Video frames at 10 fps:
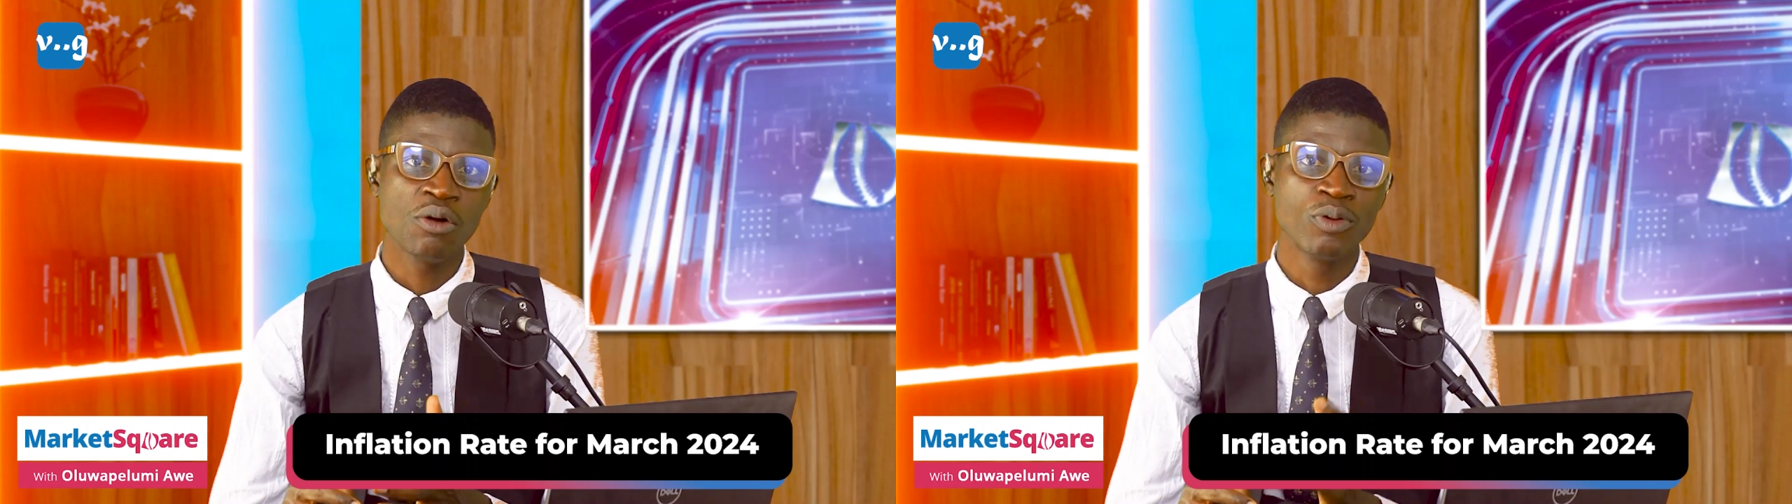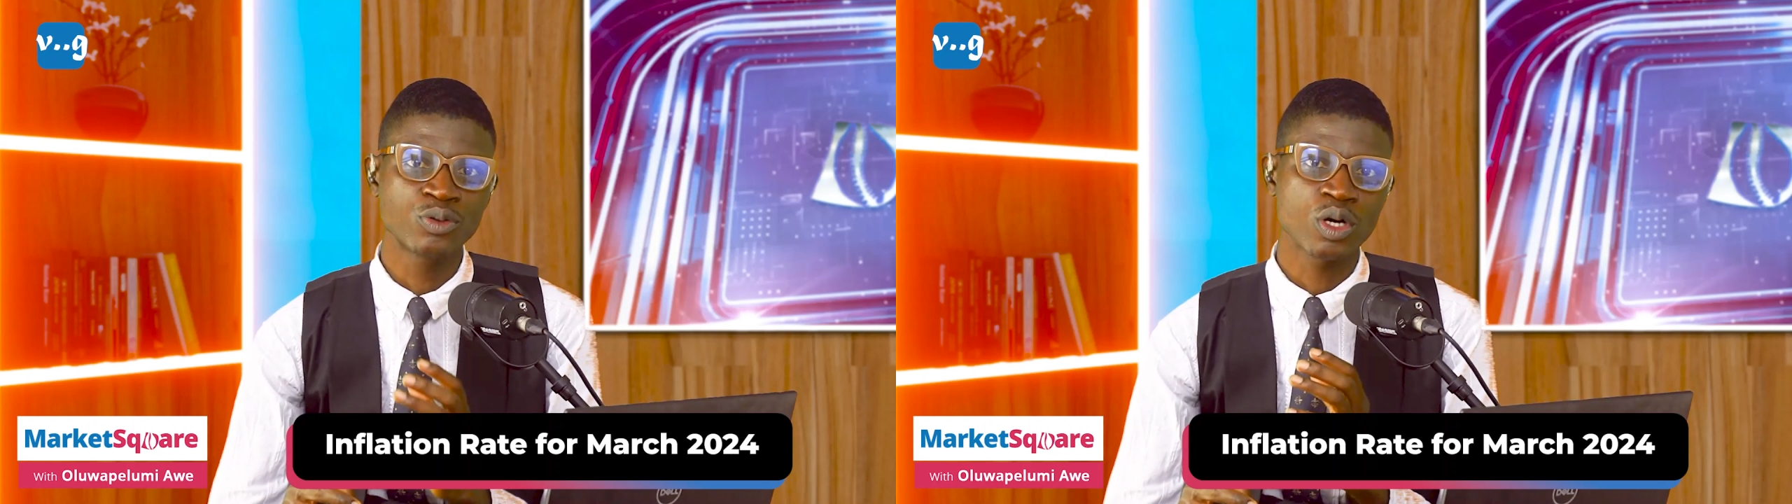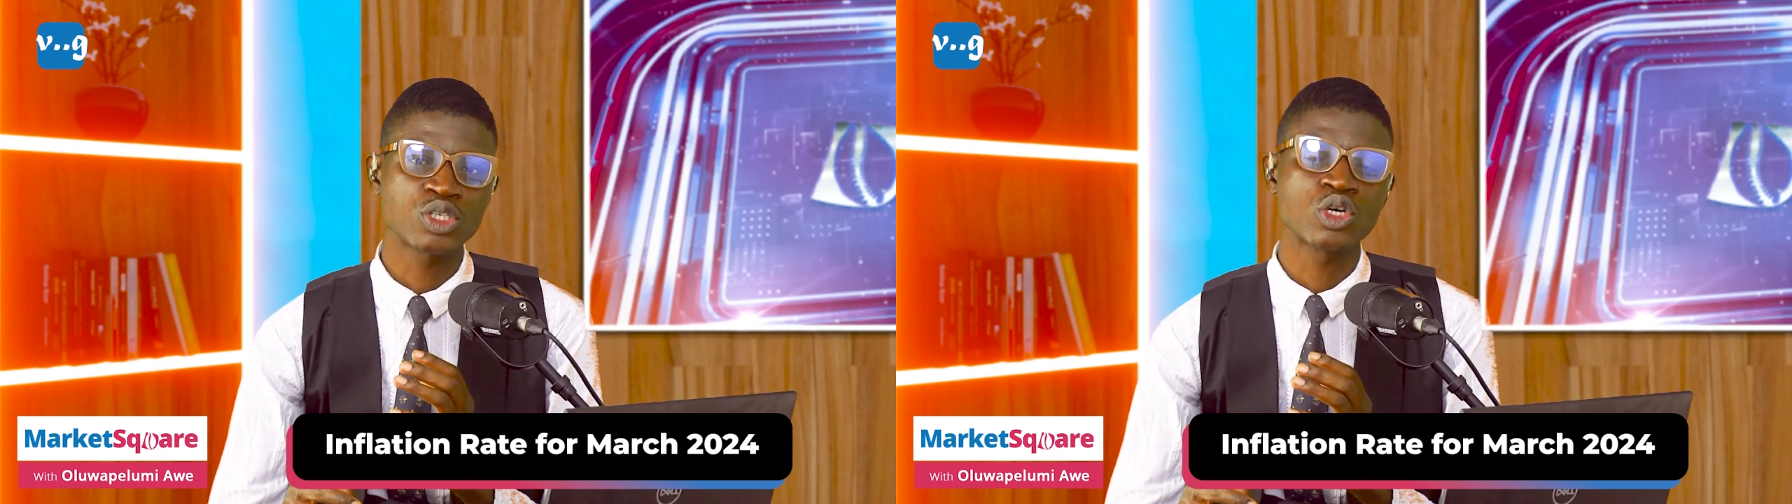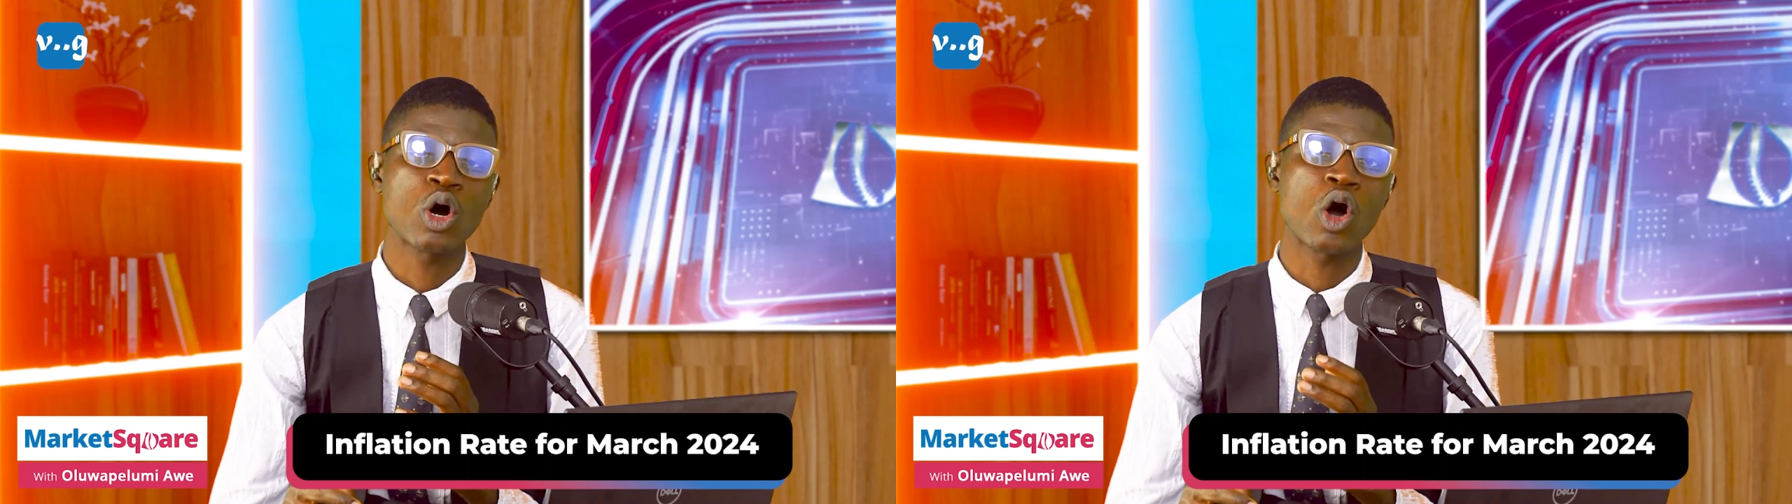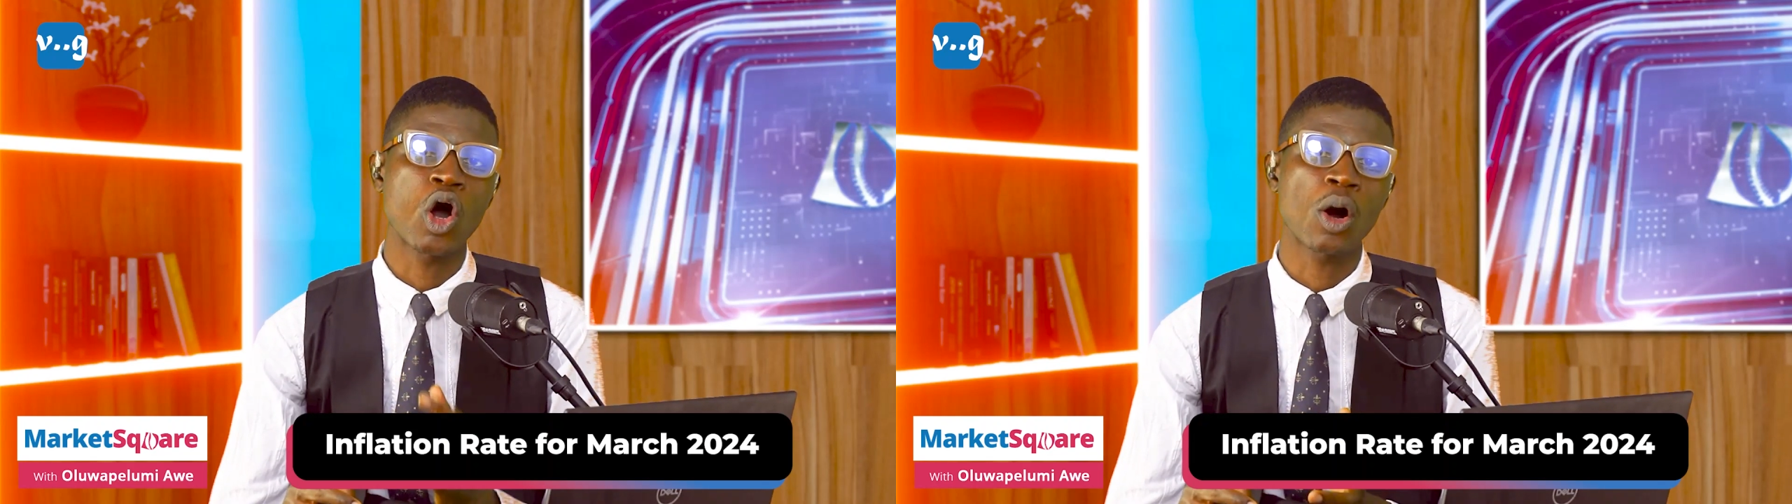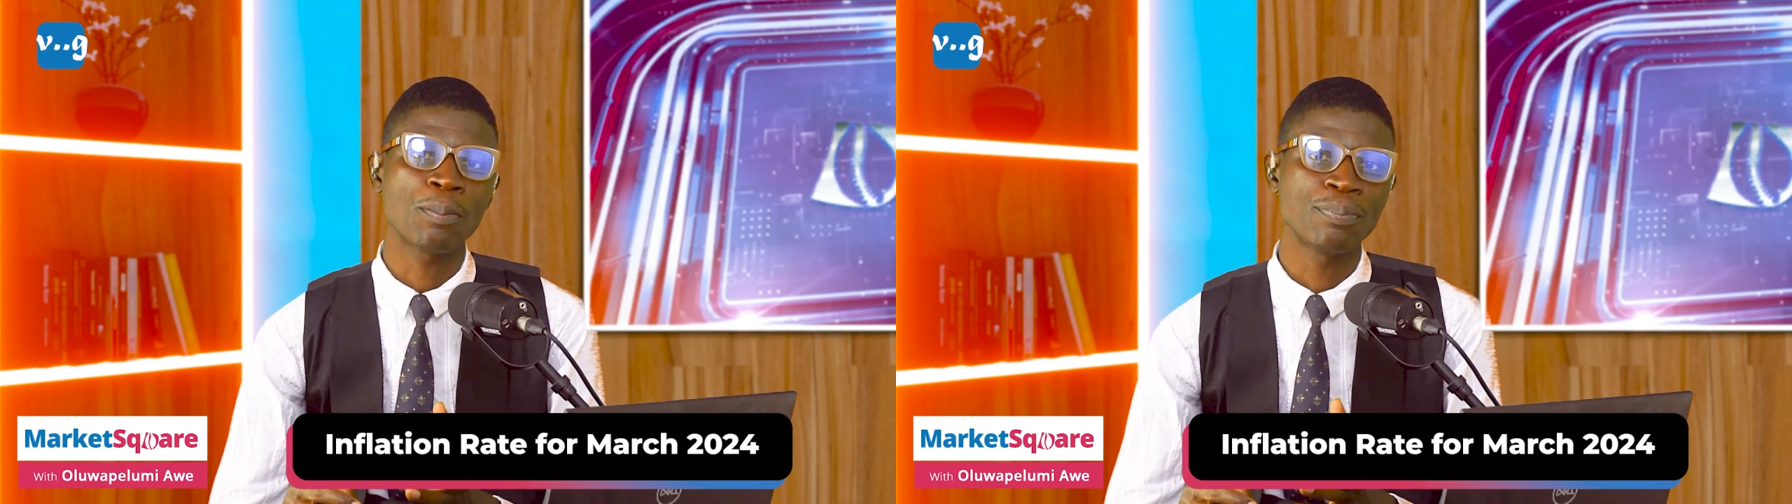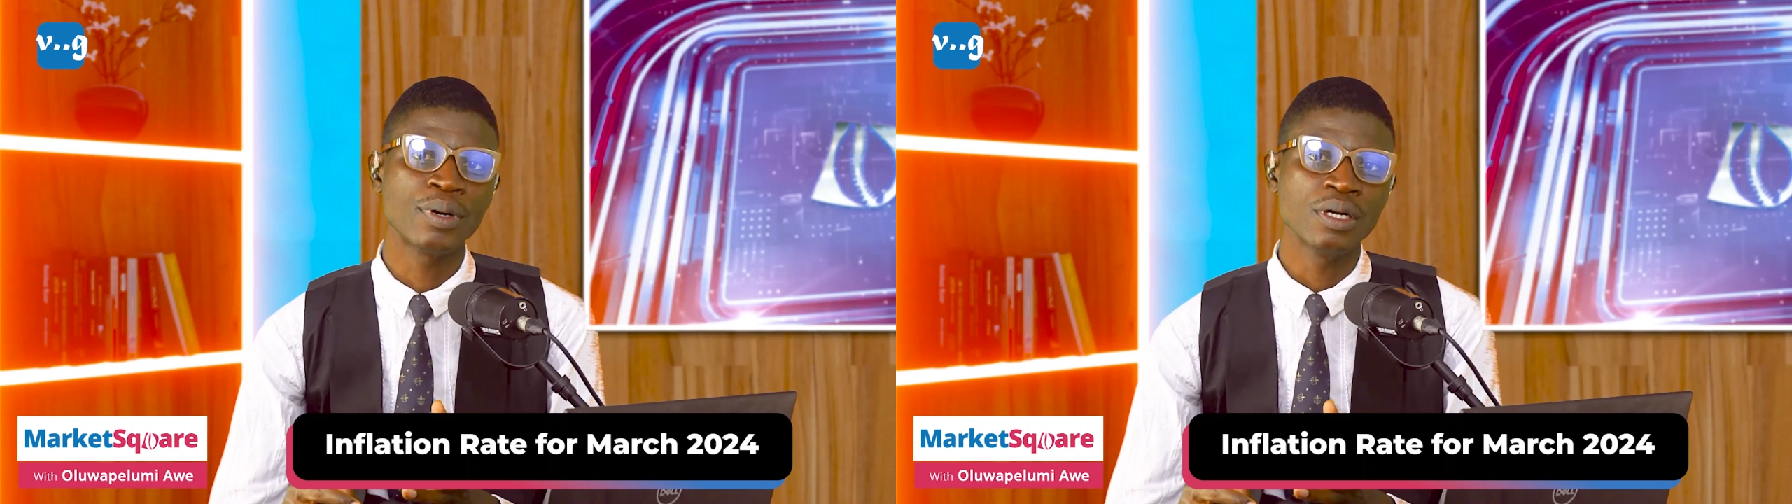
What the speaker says: which was up